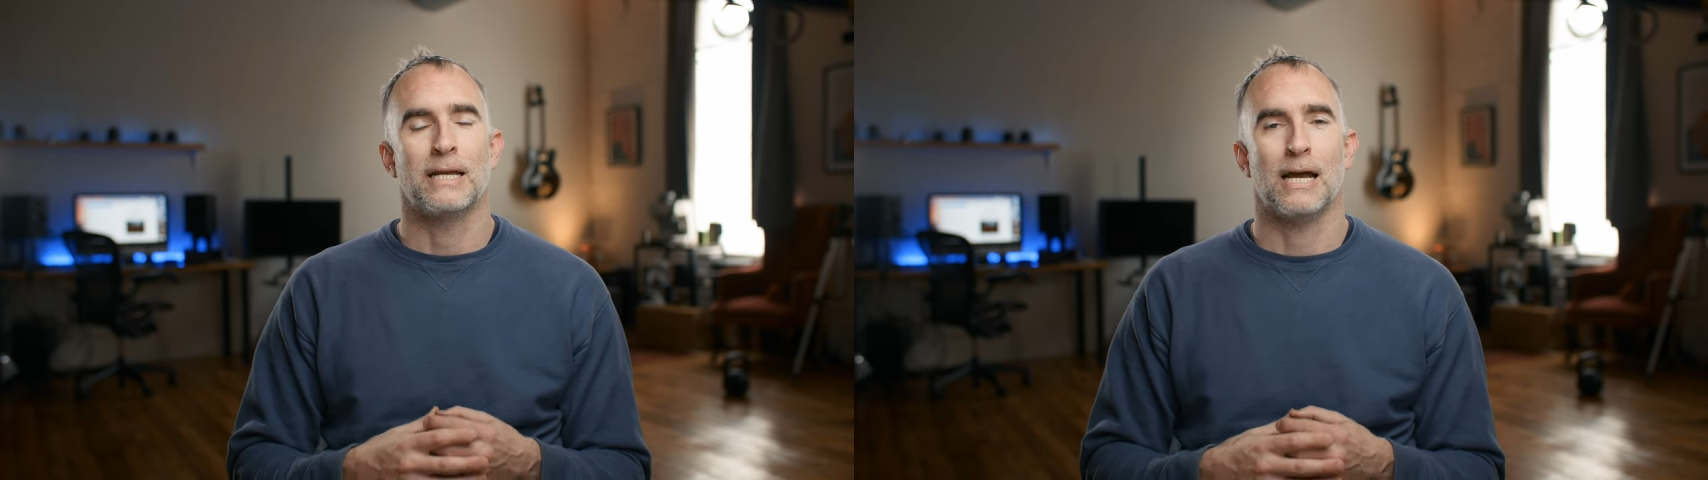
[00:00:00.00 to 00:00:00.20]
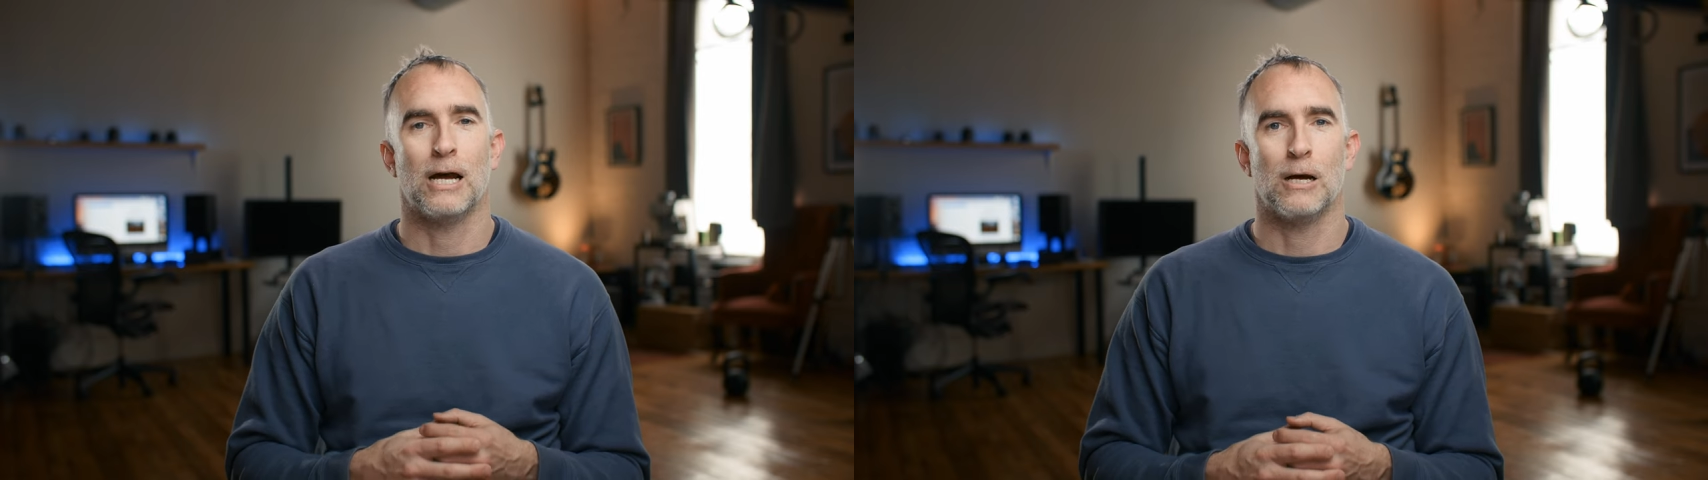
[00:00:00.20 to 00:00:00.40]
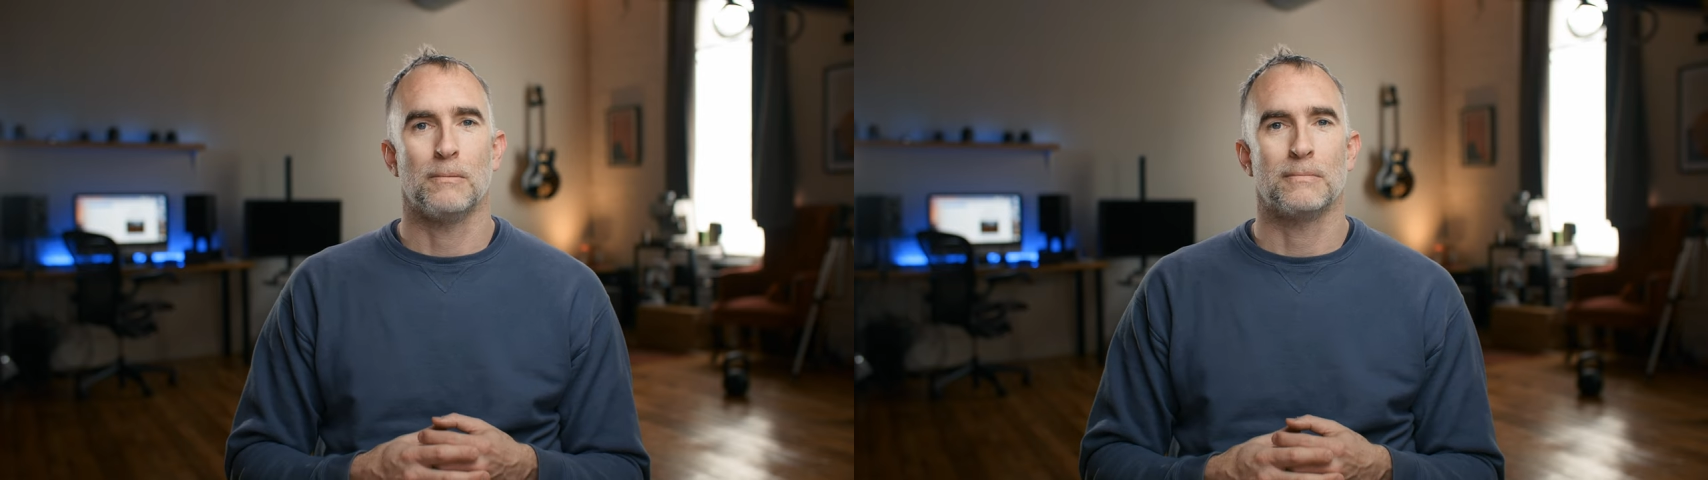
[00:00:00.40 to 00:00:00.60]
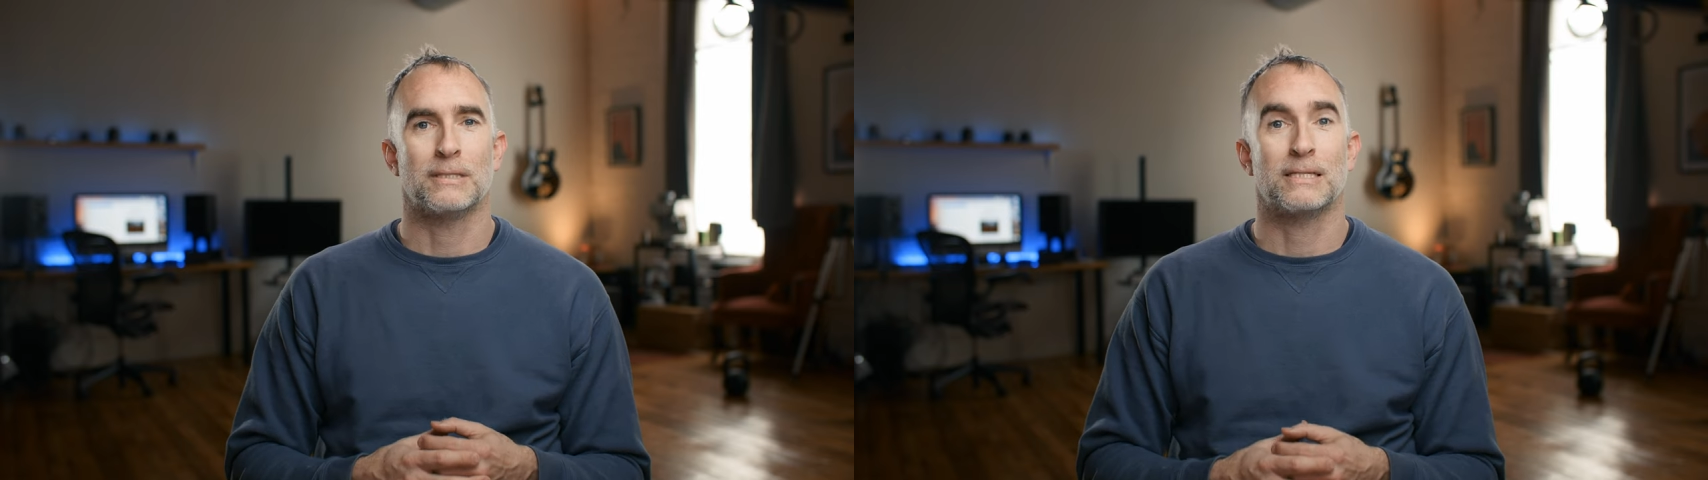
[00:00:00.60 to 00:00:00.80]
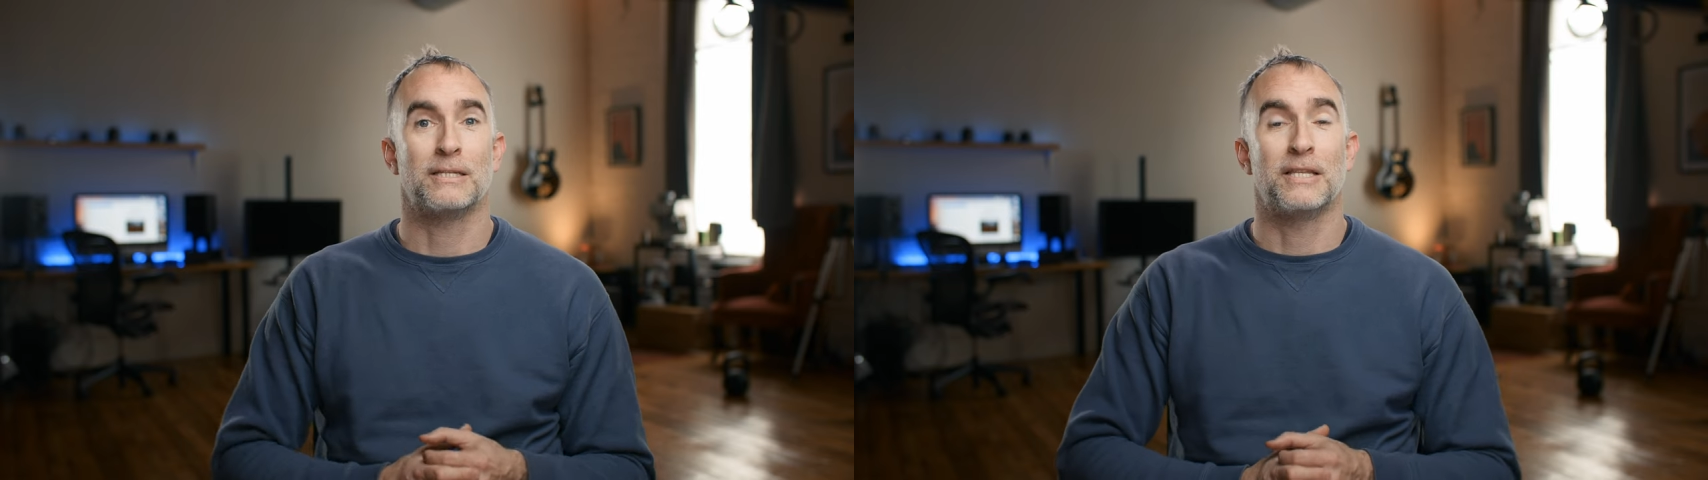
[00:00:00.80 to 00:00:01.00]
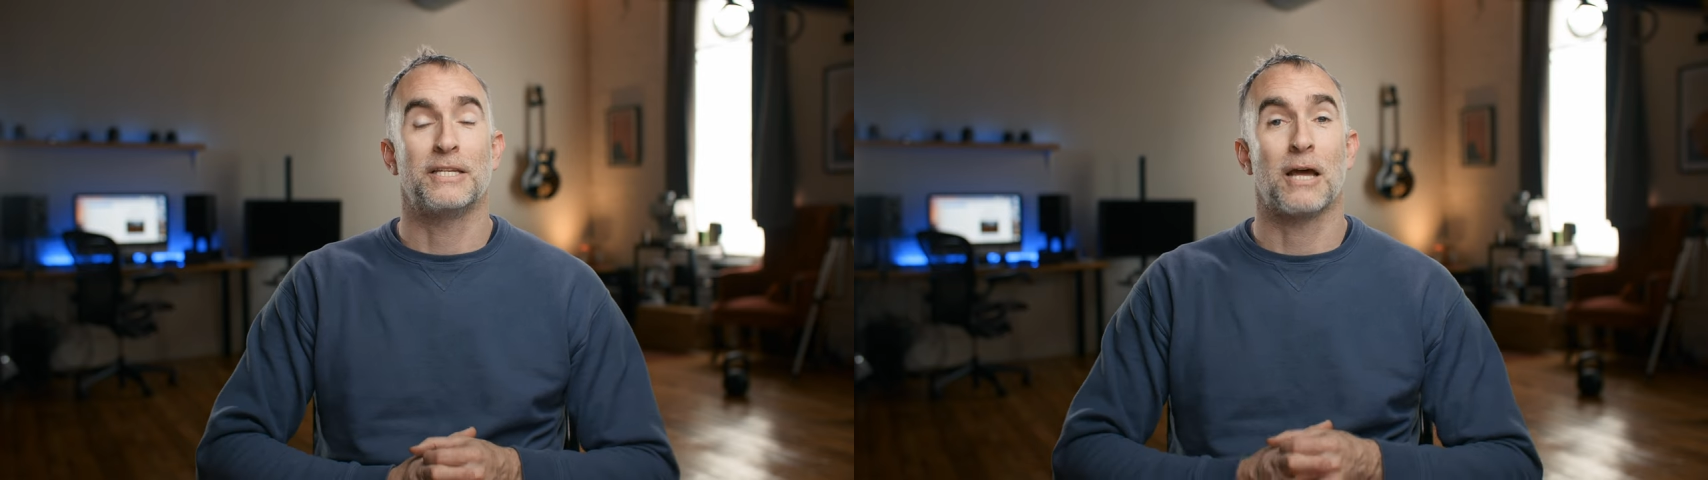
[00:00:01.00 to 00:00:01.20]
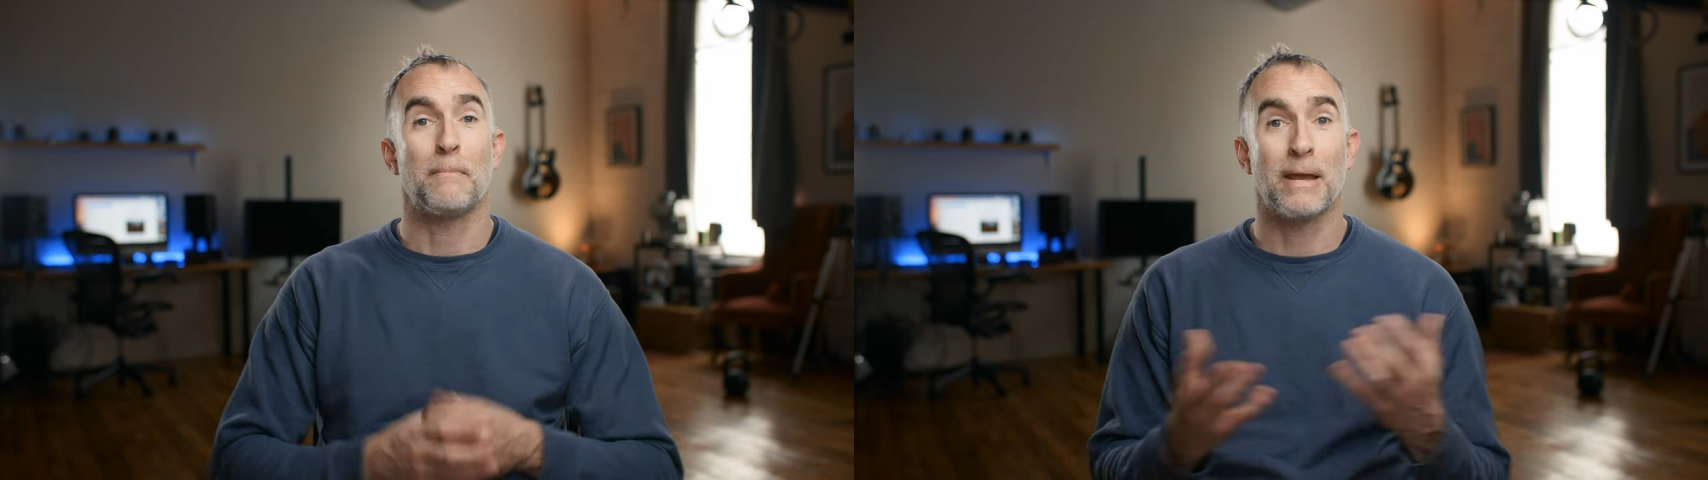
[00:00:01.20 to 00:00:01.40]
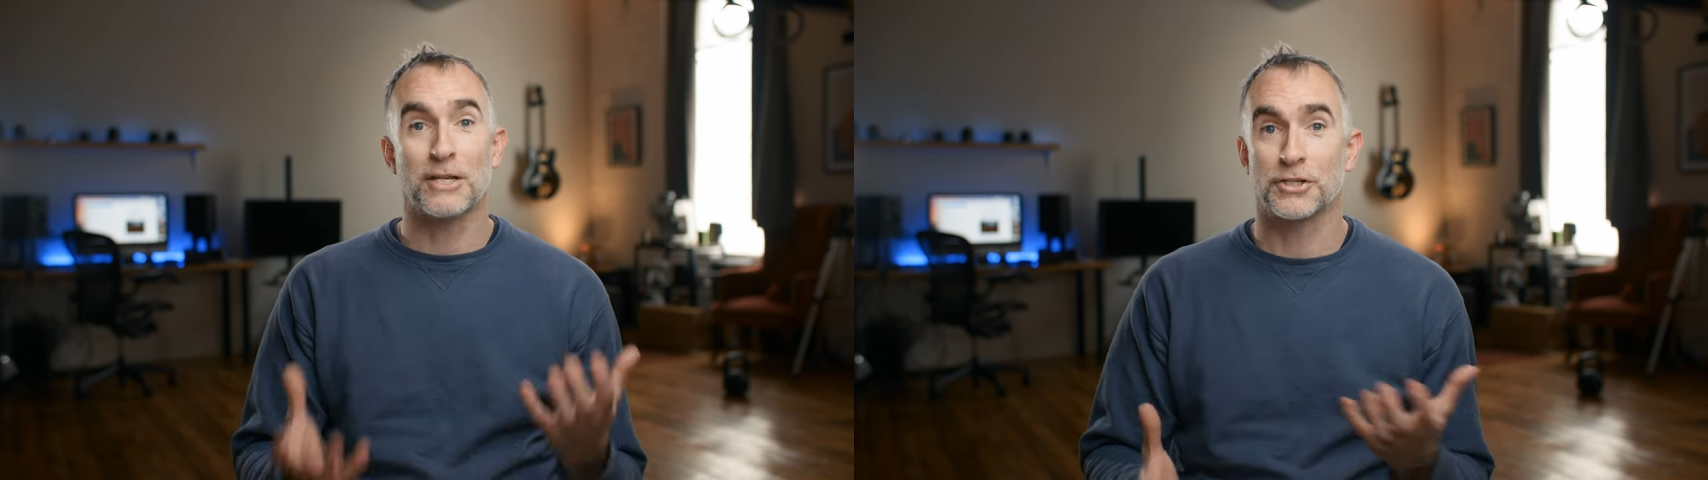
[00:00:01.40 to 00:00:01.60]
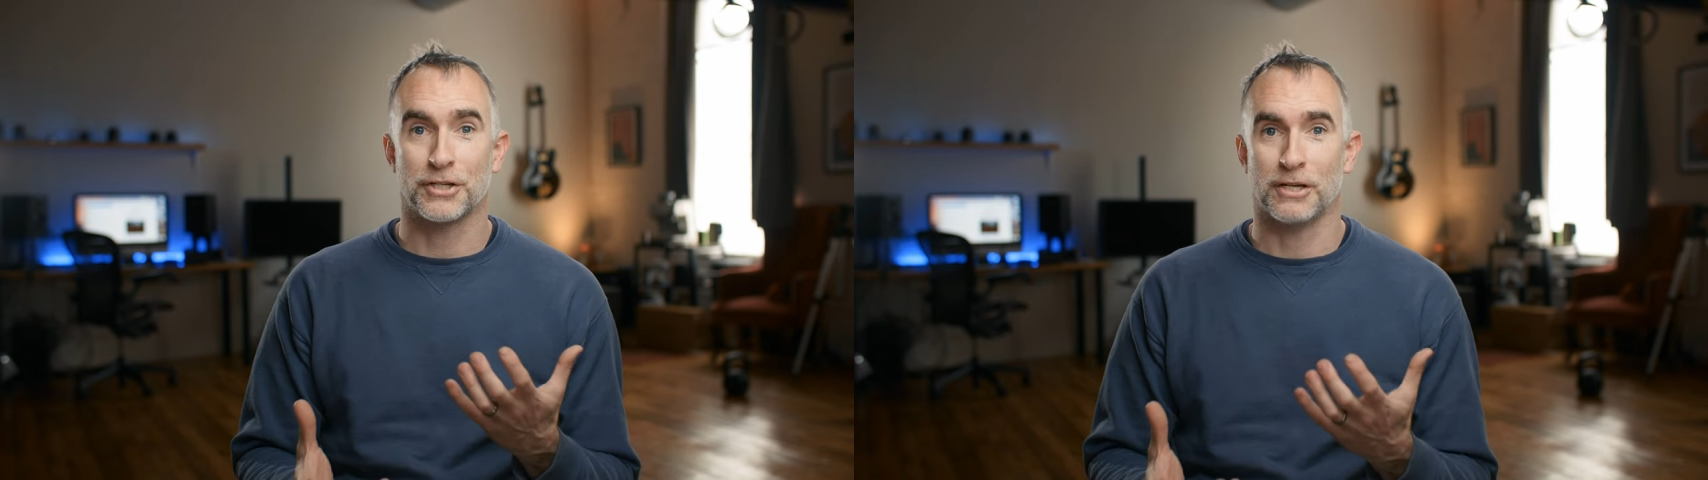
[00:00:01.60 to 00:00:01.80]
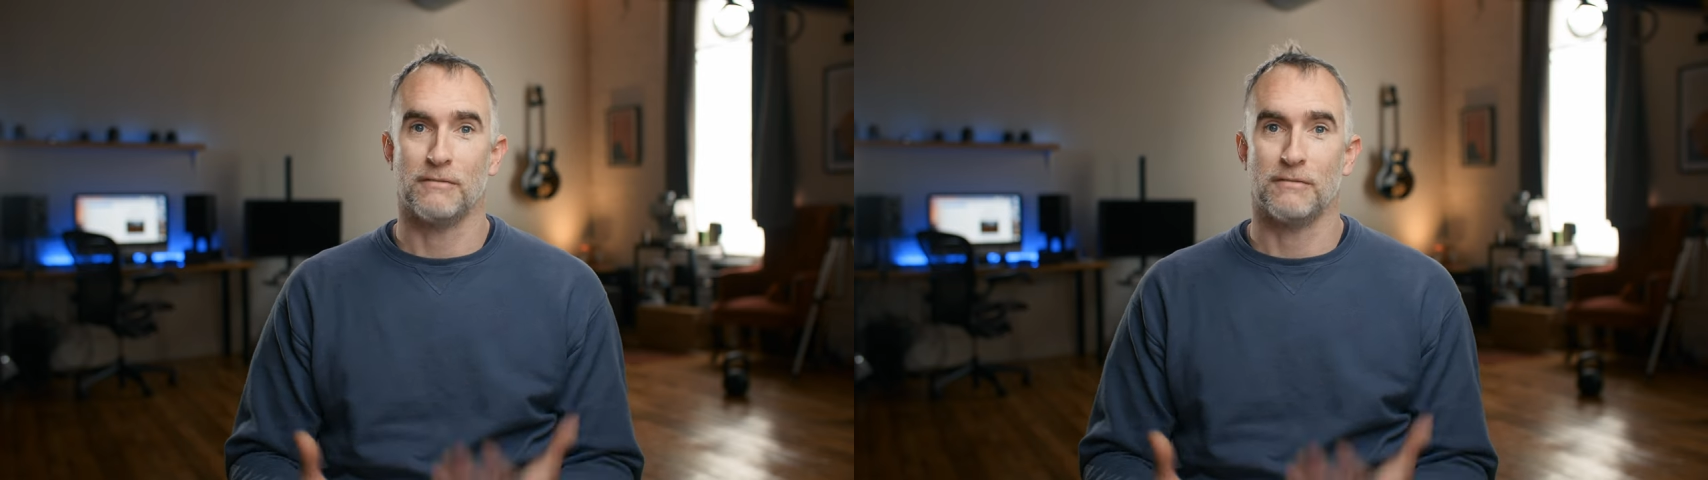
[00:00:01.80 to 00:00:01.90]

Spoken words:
the dimension